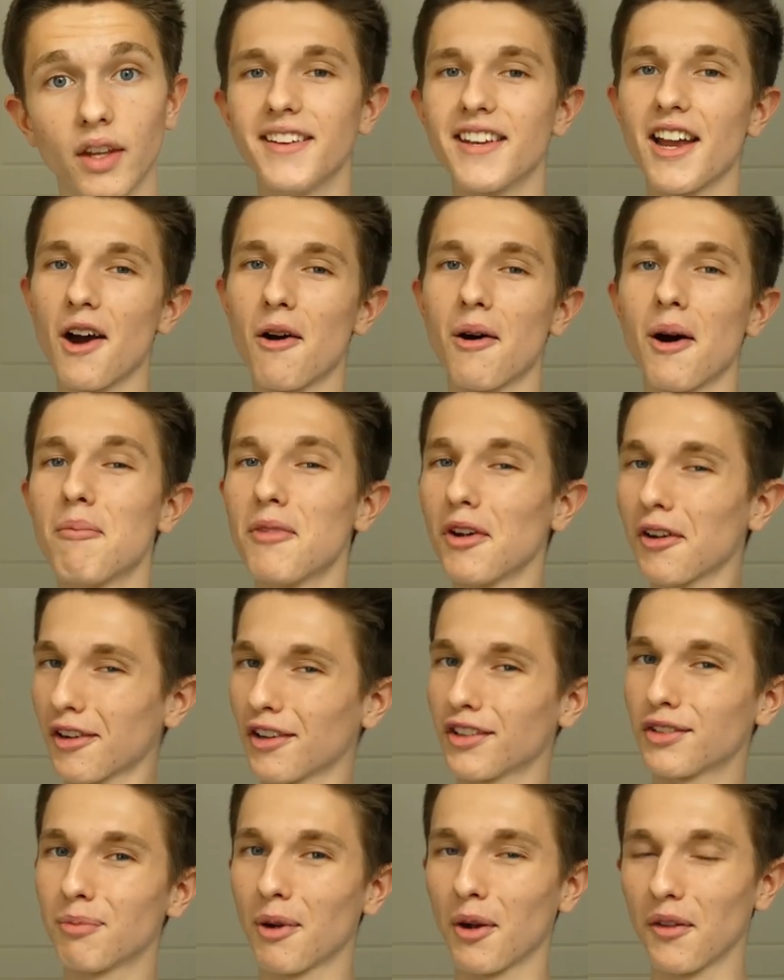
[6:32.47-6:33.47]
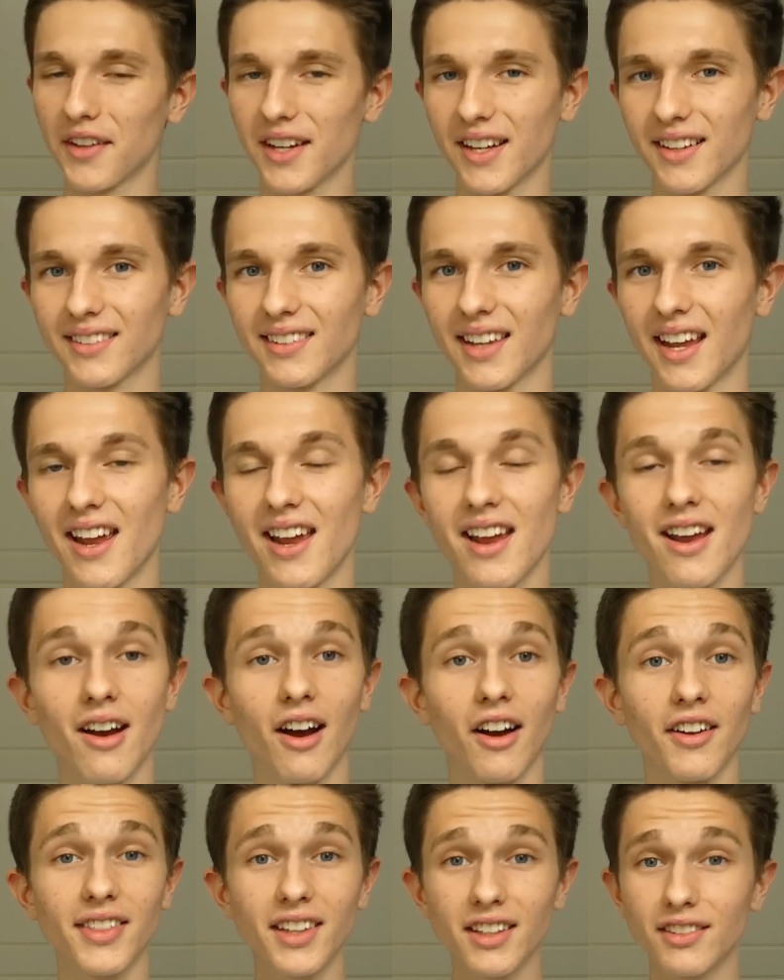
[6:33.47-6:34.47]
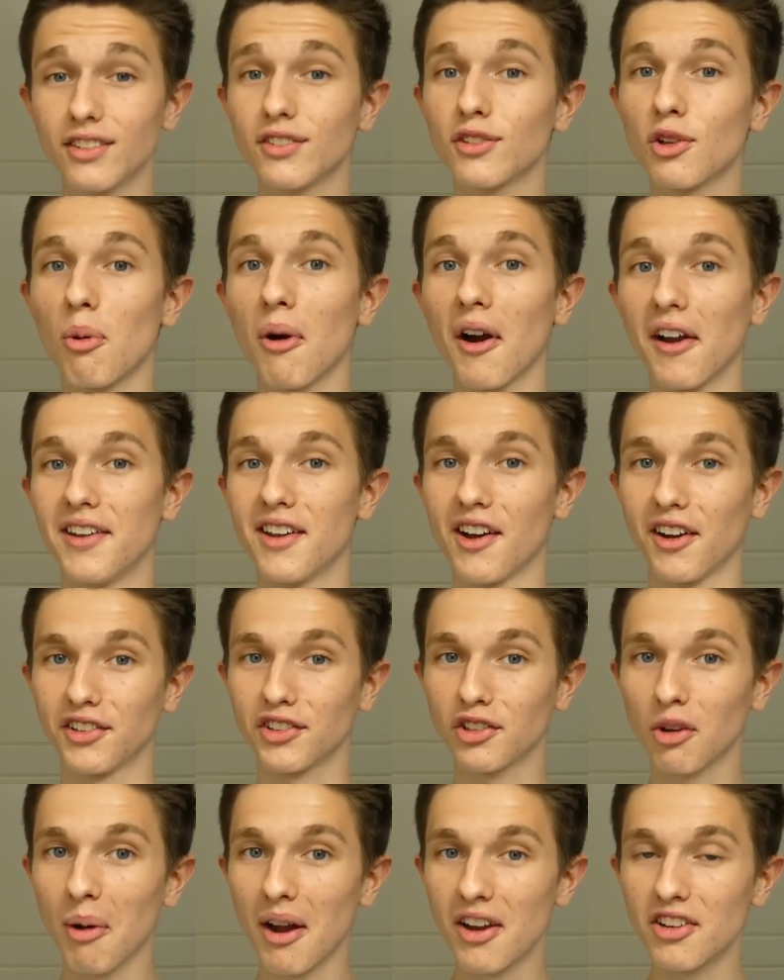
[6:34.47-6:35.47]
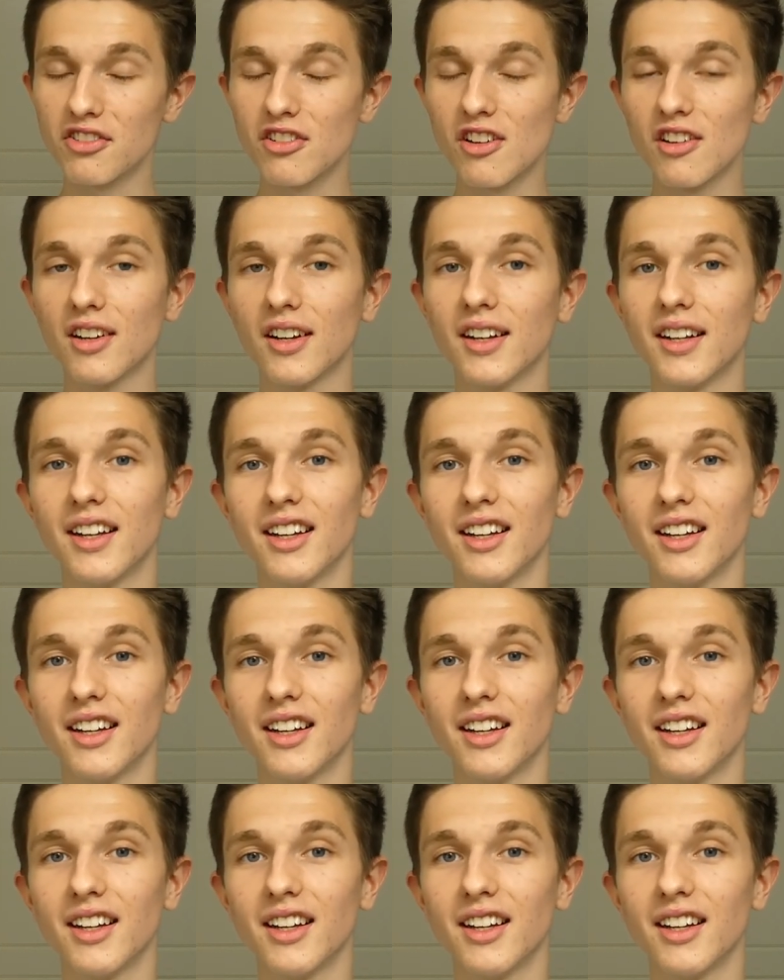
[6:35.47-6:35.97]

Now, I'm not going to spoil the answer here, I think this is quite a nice question.